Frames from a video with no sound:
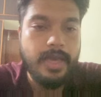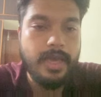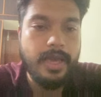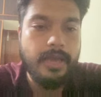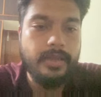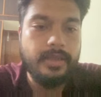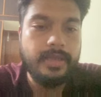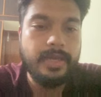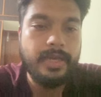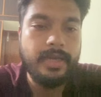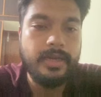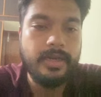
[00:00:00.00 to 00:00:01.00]
And
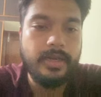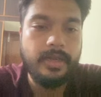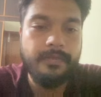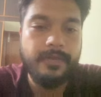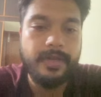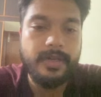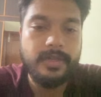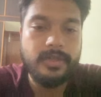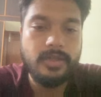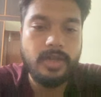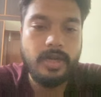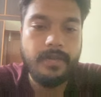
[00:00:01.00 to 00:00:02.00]
then if
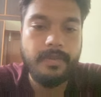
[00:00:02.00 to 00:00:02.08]
it's not,